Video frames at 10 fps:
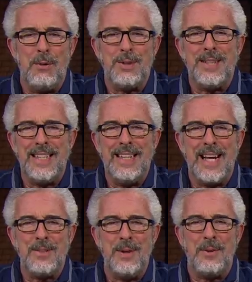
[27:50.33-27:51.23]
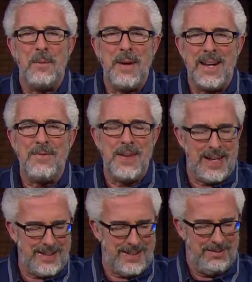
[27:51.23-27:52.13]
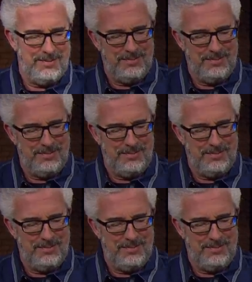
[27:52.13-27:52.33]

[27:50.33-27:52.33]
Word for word: We'll see you next week on Manna-Fest.